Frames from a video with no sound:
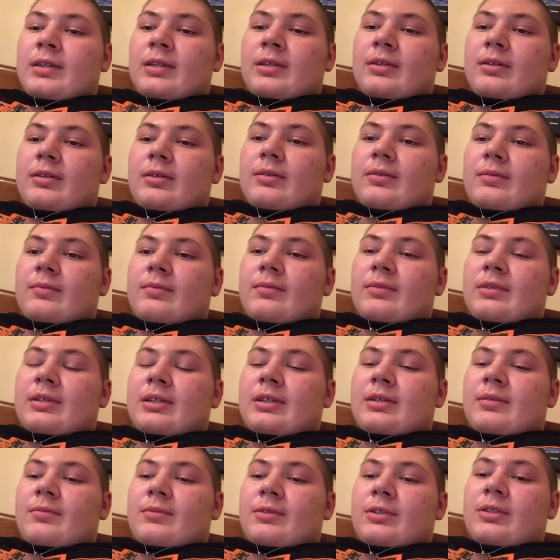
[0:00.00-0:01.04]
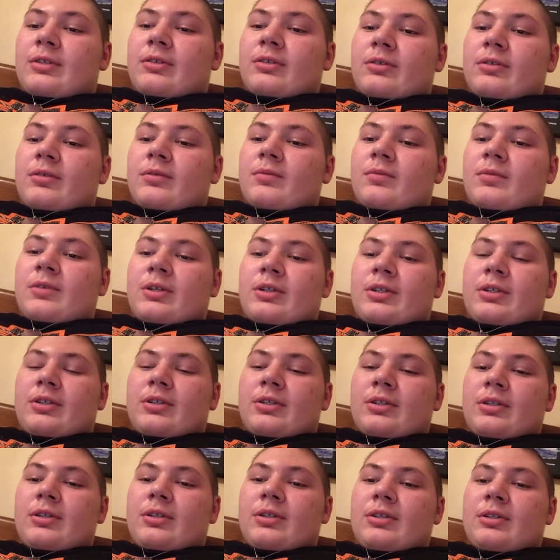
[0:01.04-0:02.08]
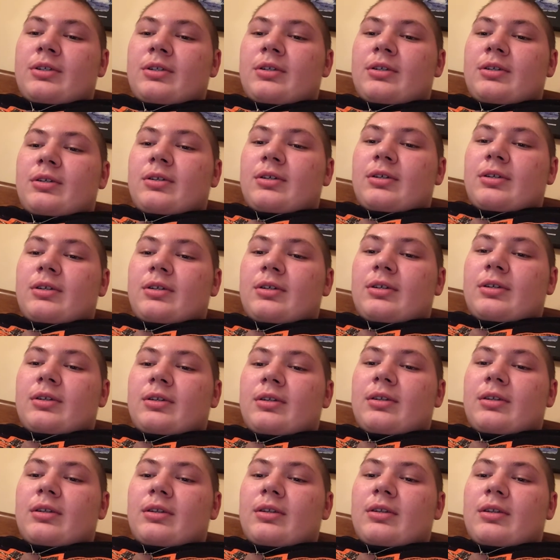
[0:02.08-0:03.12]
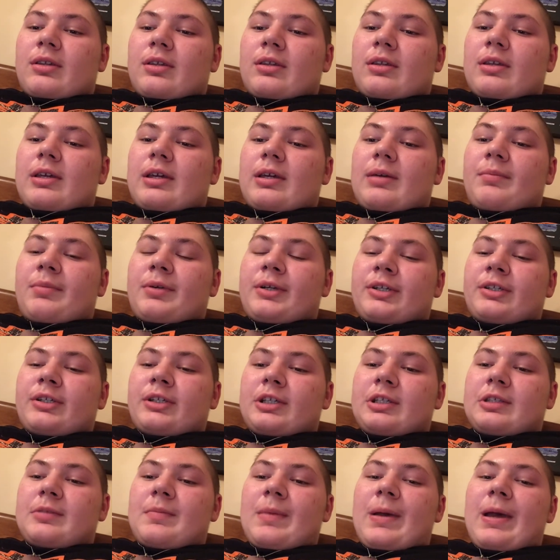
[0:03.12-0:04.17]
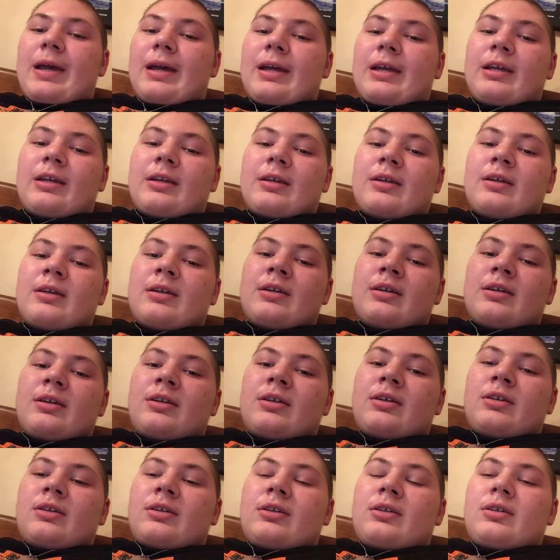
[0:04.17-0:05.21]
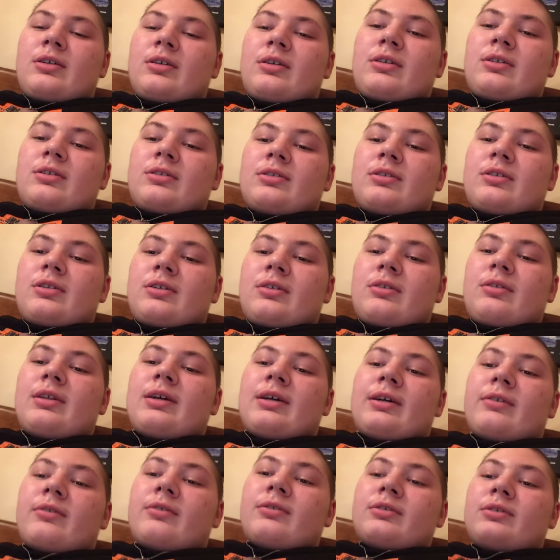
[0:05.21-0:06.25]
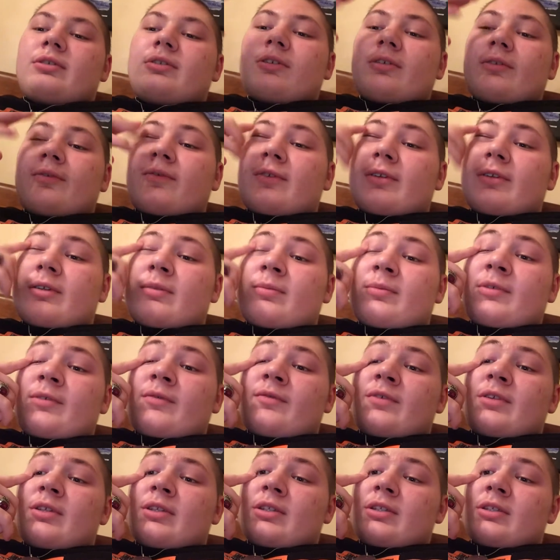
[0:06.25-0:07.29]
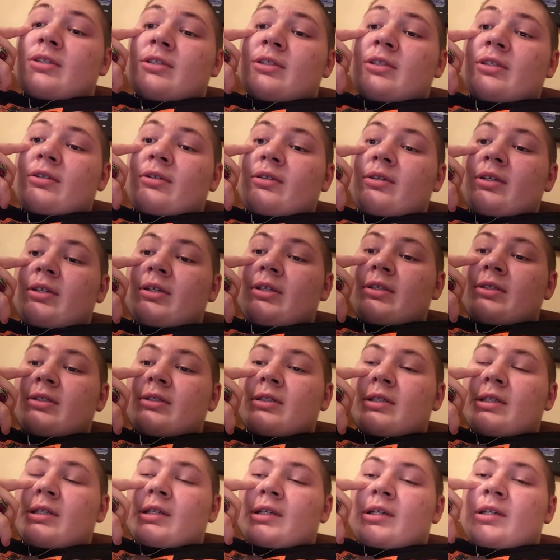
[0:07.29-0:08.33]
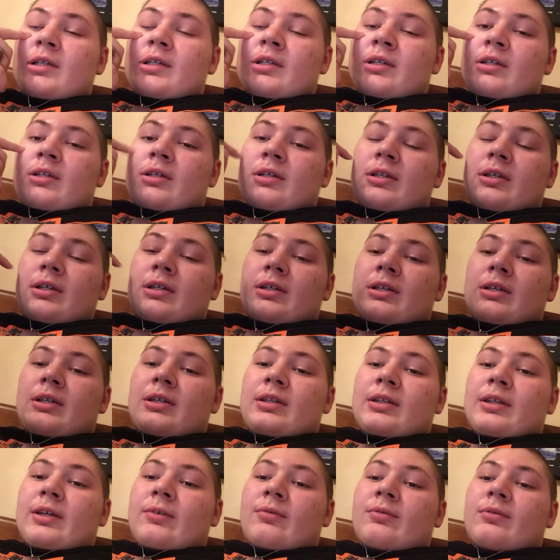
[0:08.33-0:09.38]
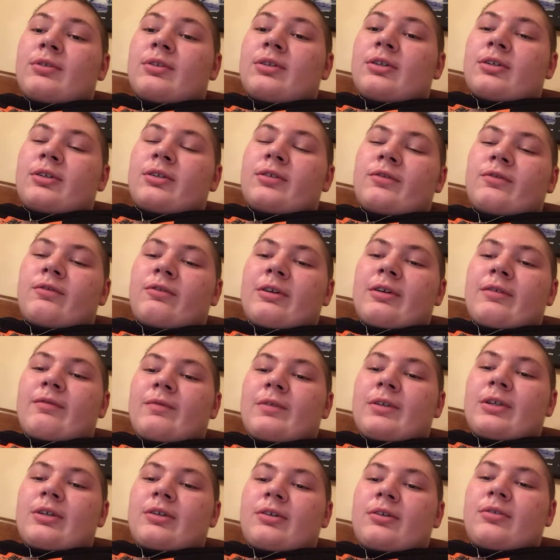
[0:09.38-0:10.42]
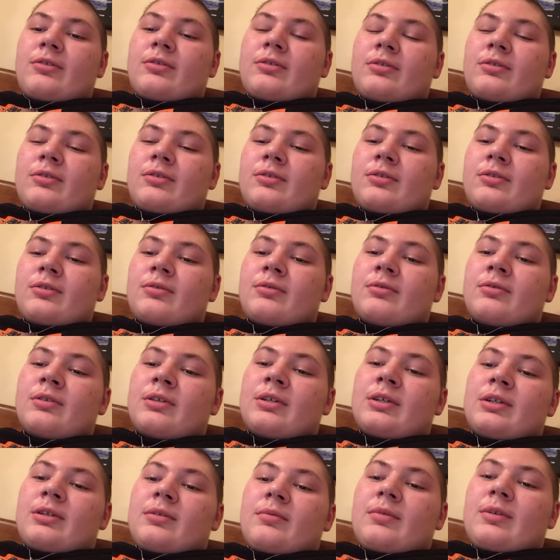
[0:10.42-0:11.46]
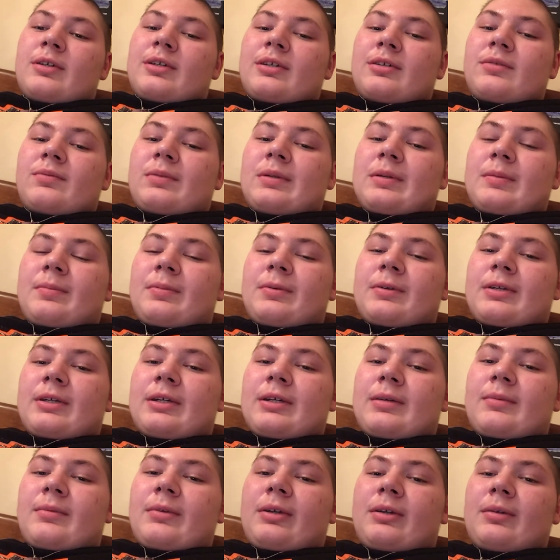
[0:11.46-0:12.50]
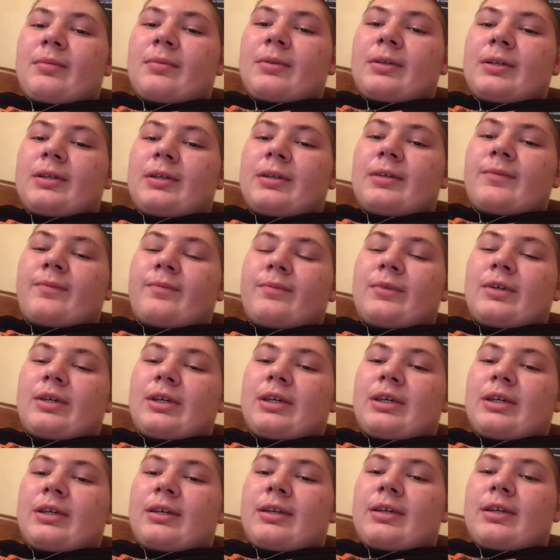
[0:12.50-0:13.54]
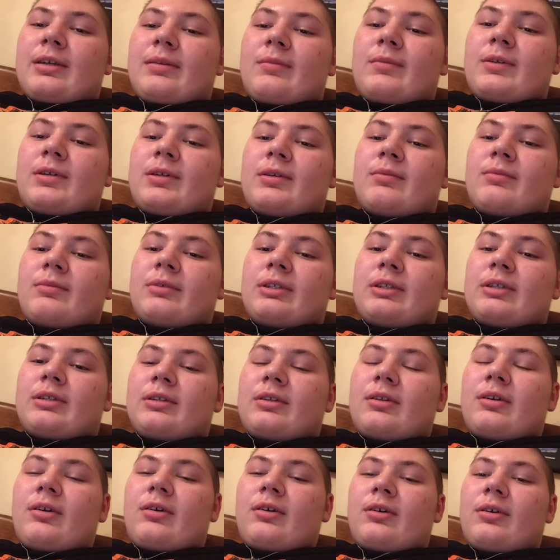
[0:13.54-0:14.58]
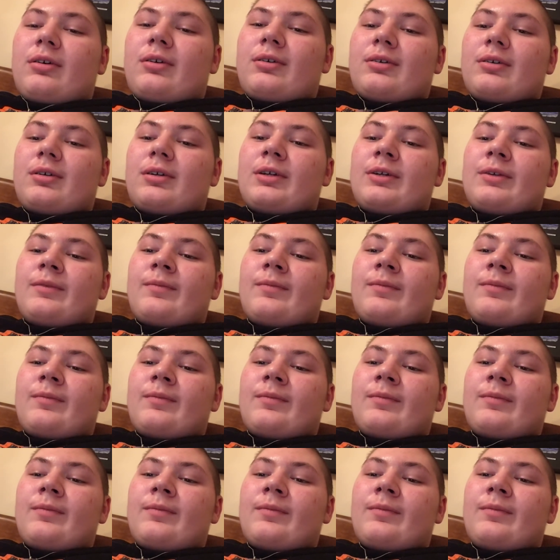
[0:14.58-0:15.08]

um, then we started watching, uh, Empire Strikes Back. Because, you know, that was our fifth movie in the series. And that one took us forever to go through. Because people kept coming in. My aunt came in with the dog.